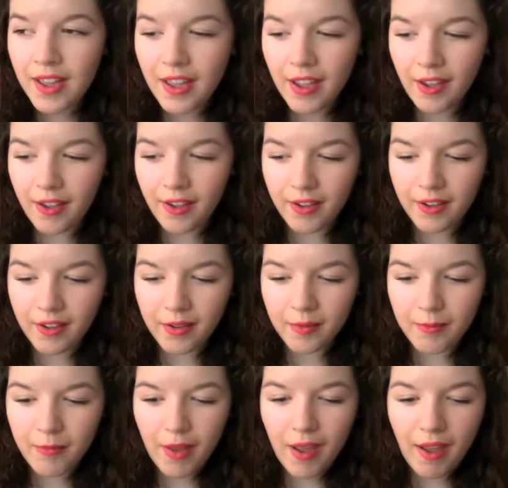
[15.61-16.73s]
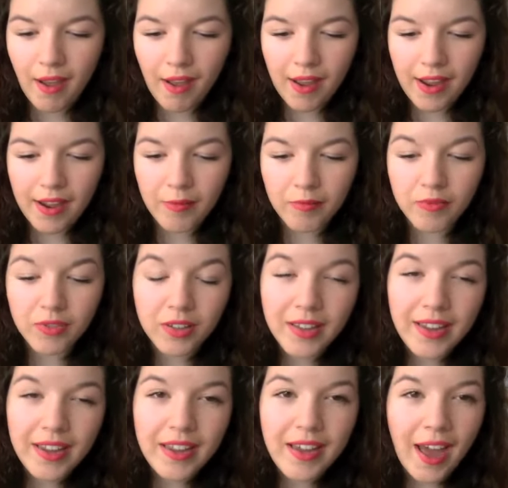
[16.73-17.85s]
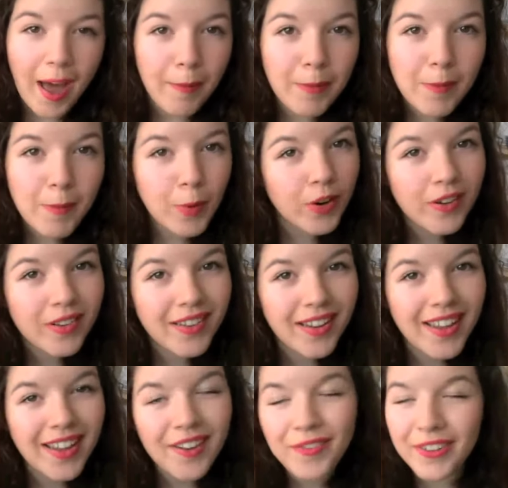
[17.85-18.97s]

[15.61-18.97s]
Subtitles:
I'm really happy person,